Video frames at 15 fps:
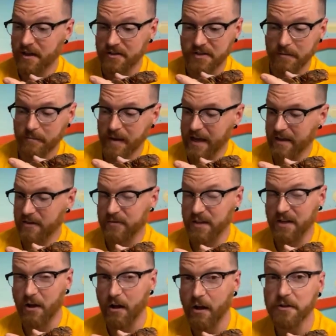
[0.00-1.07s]
Doesn't matter if
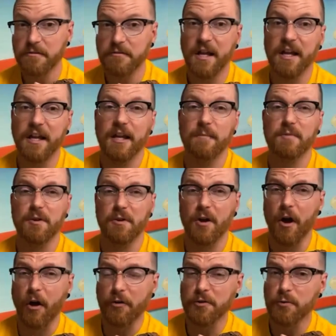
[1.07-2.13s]
they call you names or
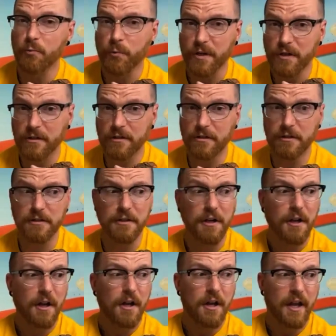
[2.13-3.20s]
call you weird